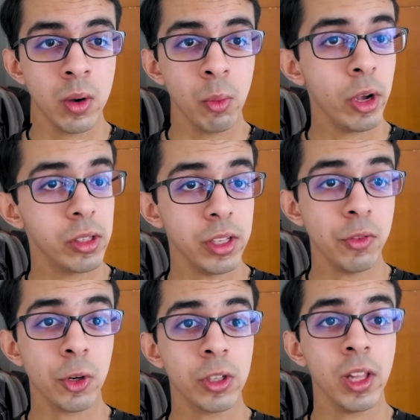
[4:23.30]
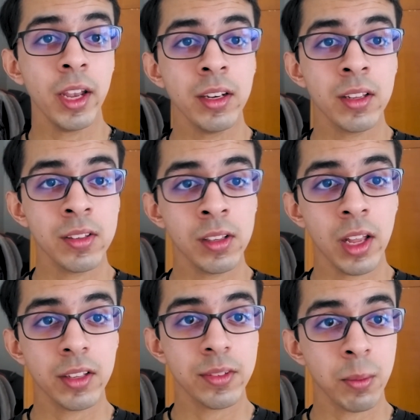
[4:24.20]
Well, if your client doesn't
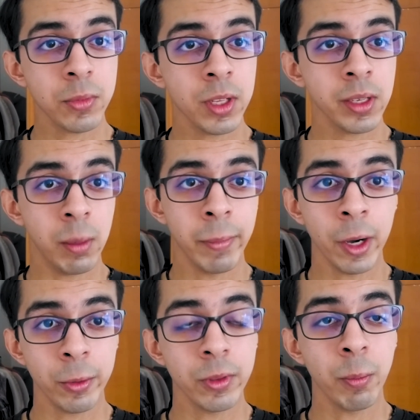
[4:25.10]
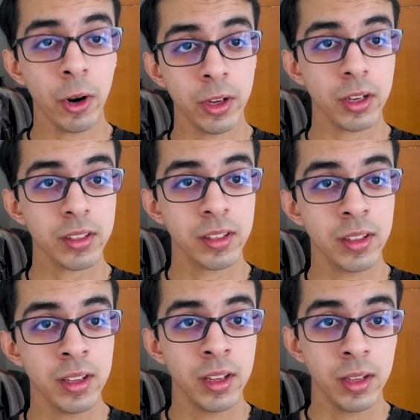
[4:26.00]
like something about the product,
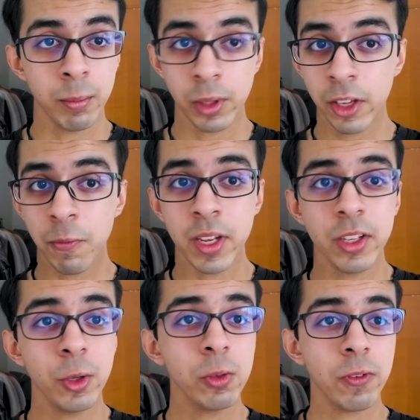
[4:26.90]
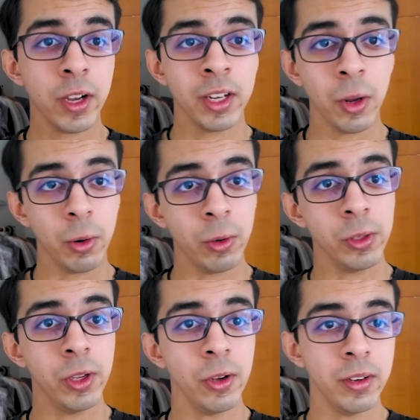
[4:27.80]
believe me, you'll find out
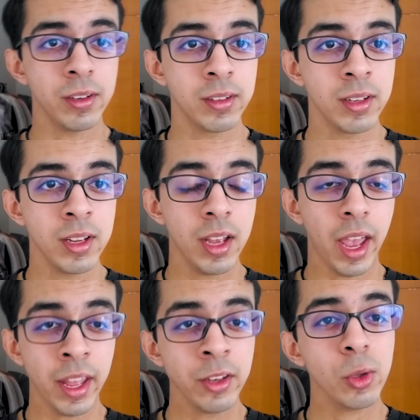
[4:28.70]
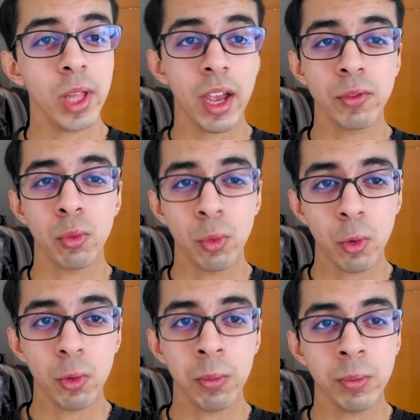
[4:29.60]
early on, and you'll have the
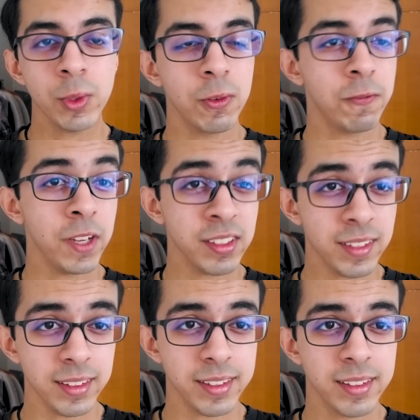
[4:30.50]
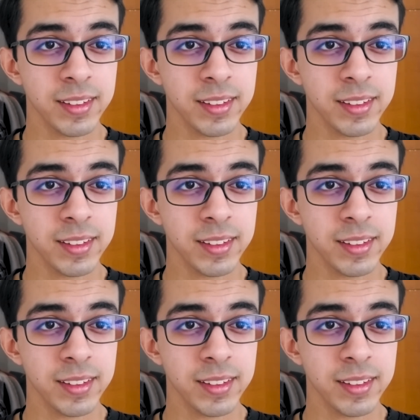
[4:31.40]
room to fix it.